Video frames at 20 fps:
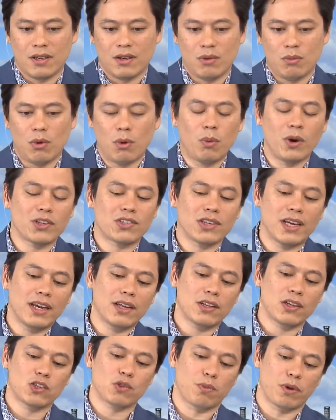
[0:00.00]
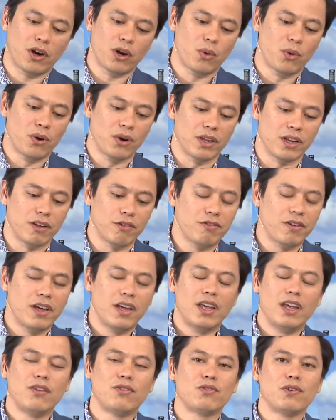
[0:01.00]
Well, what's England's priority?
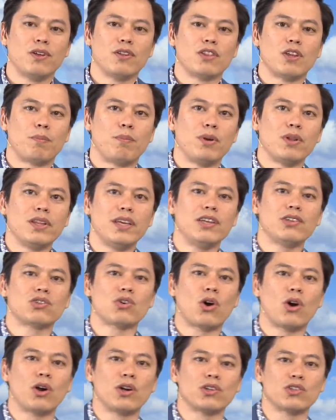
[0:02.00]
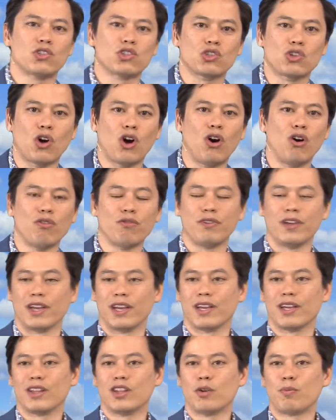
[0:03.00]
If the police aren't
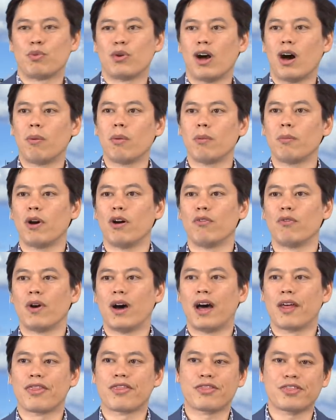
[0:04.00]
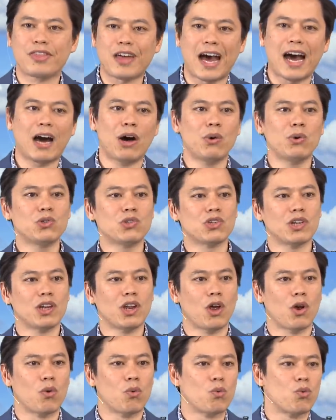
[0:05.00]
solving the problem of
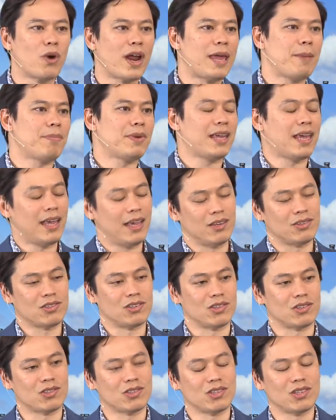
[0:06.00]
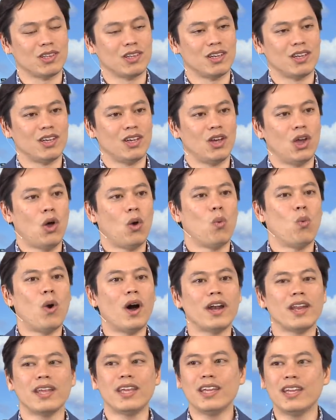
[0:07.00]
1,000 rape cases,
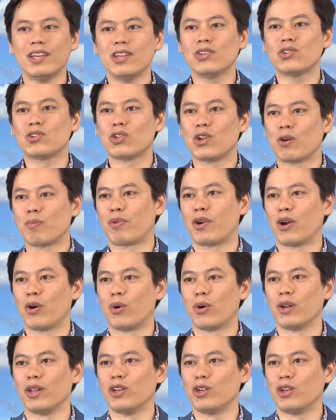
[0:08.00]
what is their priority?